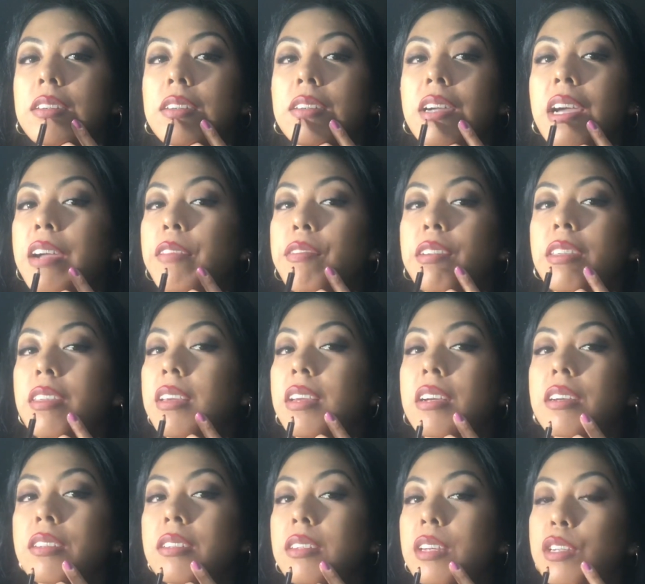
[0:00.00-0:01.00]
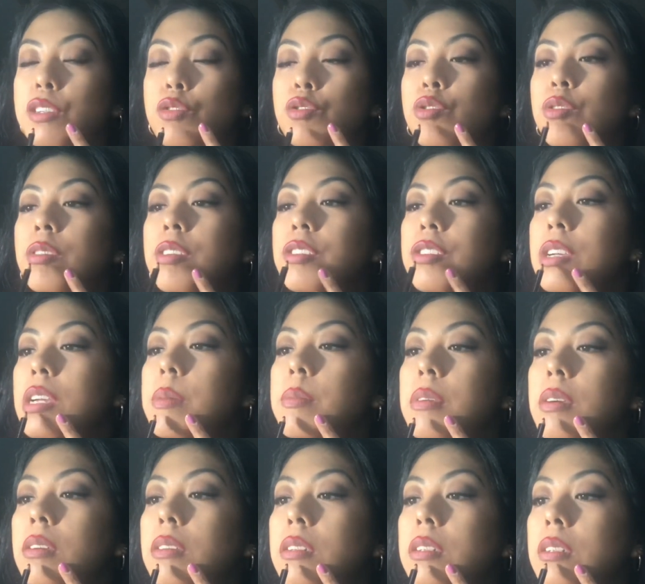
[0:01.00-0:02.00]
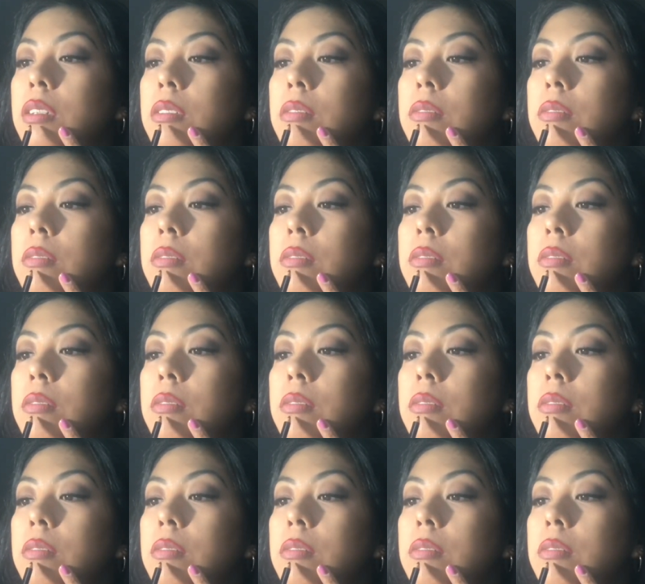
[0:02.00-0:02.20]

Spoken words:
Everything else stays true to shape though. So